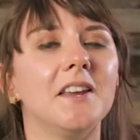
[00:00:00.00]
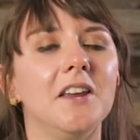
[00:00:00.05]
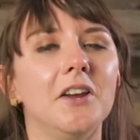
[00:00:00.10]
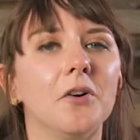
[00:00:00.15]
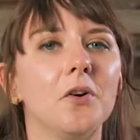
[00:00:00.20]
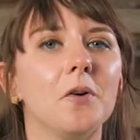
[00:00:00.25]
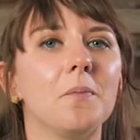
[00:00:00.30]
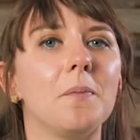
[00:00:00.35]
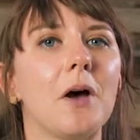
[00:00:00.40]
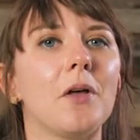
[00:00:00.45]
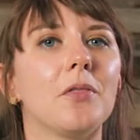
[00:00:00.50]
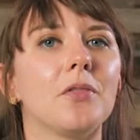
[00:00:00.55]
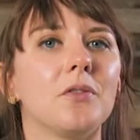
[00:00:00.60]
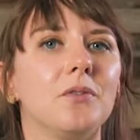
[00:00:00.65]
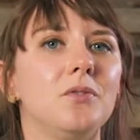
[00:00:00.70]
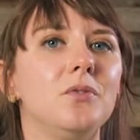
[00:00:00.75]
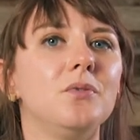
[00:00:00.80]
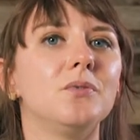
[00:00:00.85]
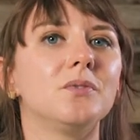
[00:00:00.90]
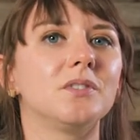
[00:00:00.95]
hear about the
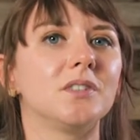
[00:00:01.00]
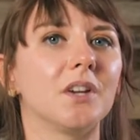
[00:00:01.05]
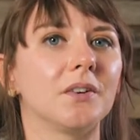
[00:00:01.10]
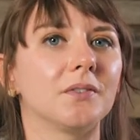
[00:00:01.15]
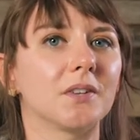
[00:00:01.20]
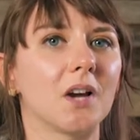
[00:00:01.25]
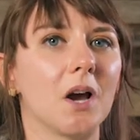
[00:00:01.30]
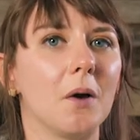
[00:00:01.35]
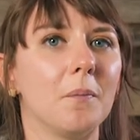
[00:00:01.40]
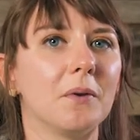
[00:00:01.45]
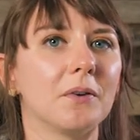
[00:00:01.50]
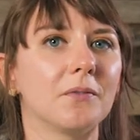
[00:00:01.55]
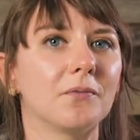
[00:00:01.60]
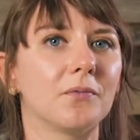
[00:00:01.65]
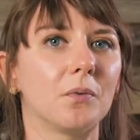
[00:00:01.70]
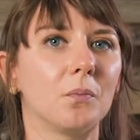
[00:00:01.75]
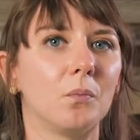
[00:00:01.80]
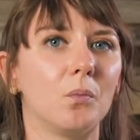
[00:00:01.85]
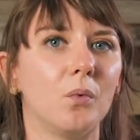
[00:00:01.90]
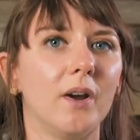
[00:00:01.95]
new stuff coming
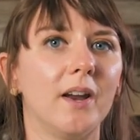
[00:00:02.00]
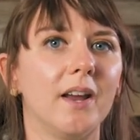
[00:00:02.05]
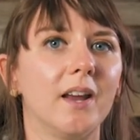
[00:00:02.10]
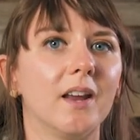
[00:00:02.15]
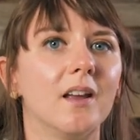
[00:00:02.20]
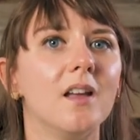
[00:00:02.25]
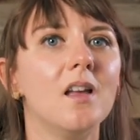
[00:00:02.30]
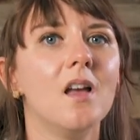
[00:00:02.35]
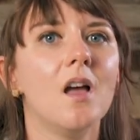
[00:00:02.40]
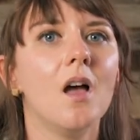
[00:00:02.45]
from Ring.